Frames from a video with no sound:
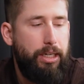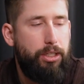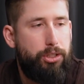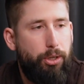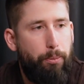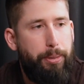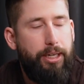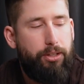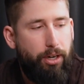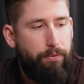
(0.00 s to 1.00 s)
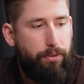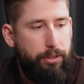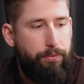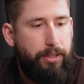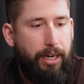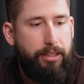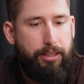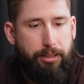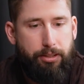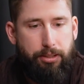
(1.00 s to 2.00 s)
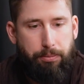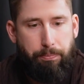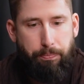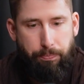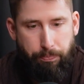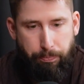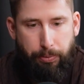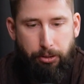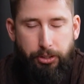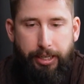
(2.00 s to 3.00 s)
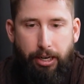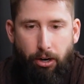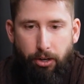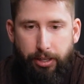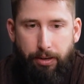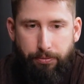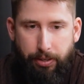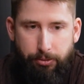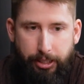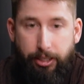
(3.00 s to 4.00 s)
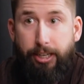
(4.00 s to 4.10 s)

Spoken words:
So being thoughtful of that and building on that foundation.